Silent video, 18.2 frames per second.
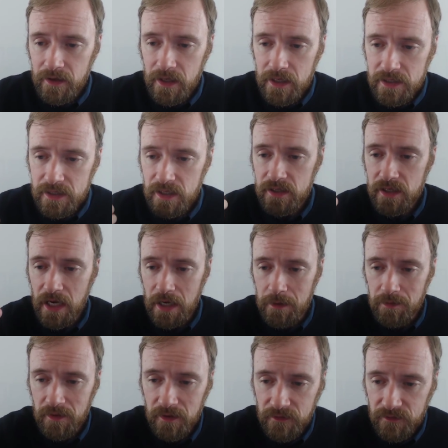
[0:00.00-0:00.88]
That's a
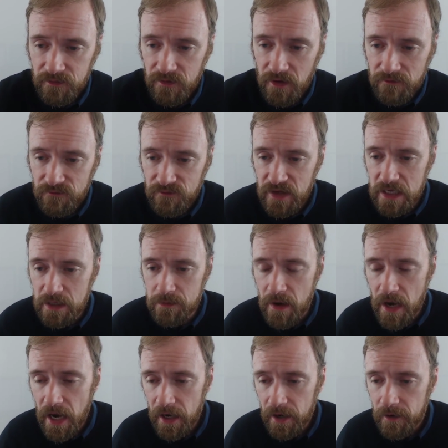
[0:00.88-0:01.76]
type of
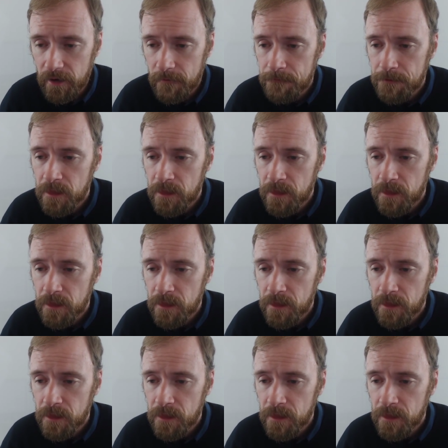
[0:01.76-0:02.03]
feedback.